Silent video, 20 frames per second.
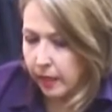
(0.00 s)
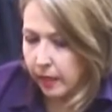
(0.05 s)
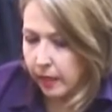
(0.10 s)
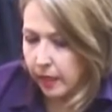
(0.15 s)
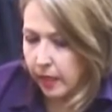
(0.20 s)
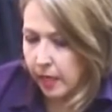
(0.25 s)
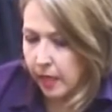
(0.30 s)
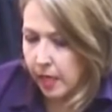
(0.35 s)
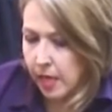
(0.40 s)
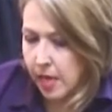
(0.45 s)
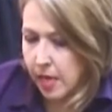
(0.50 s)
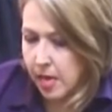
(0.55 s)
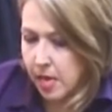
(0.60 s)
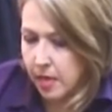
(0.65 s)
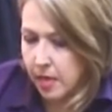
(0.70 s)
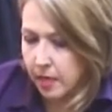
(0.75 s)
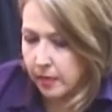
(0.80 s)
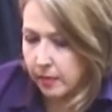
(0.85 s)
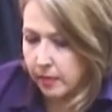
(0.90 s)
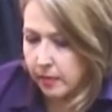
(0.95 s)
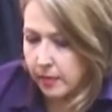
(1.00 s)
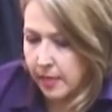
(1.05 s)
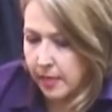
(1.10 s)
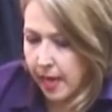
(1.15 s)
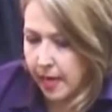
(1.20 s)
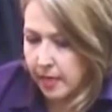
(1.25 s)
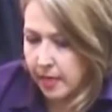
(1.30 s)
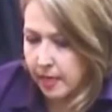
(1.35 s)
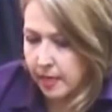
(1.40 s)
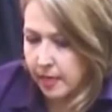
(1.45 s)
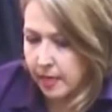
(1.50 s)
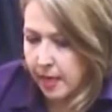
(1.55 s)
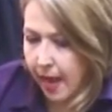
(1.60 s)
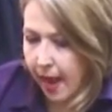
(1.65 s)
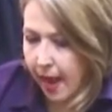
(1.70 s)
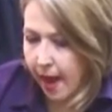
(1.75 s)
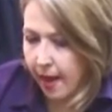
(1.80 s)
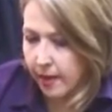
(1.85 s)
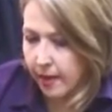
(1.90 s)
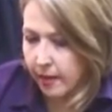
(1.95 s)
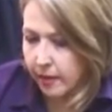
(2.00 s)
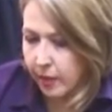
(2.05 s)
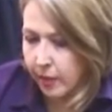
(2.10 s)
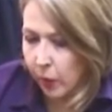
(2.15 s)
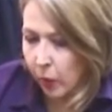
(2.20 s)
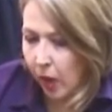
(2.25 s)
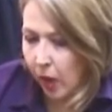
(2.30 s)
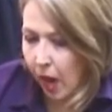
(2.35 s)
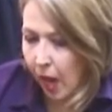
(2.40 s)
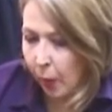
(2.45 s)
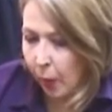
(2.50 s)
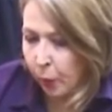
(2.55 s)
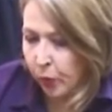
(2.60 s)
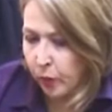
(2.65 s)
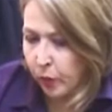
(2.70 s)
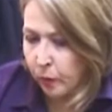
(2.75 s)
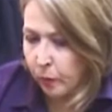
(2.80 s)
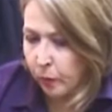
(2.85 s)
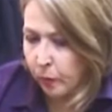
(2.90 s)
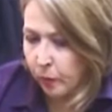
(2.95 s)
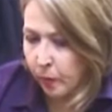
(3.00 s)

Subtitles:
He stated that I would